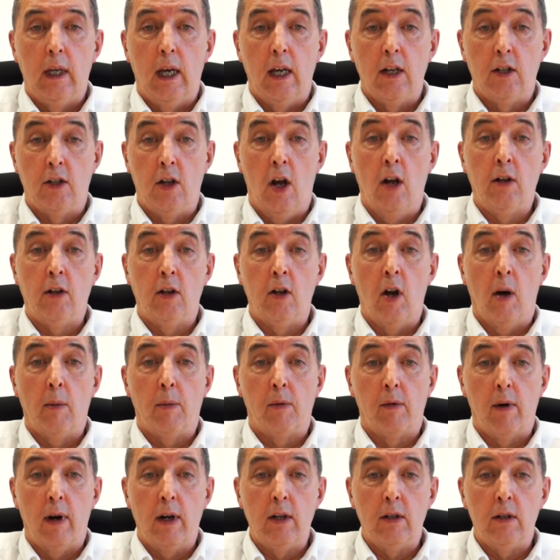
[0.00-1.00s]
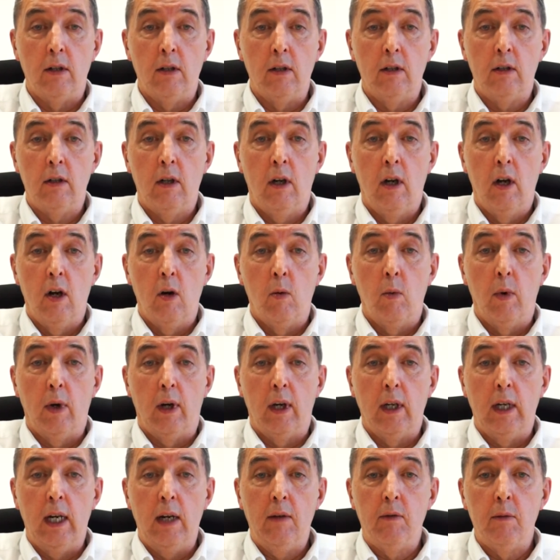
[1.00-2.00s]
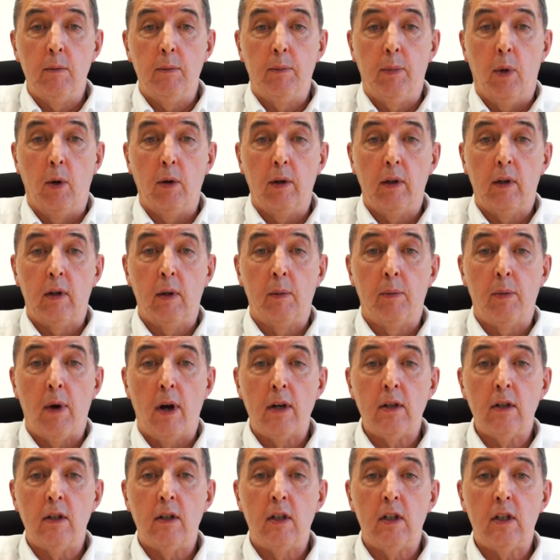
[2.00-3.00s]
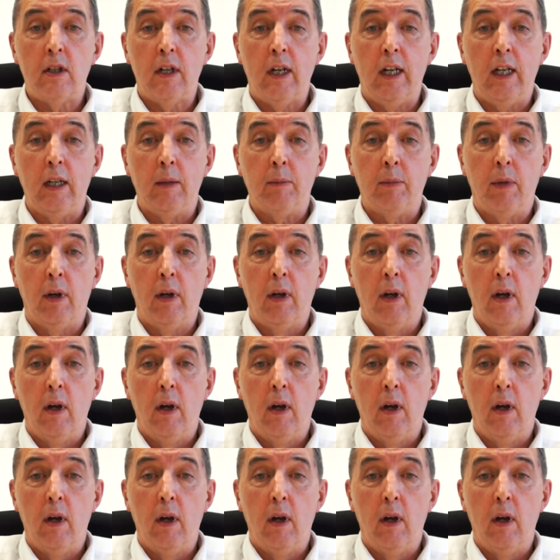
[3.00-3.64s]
In certain operations, we can even put the compressor to sleep,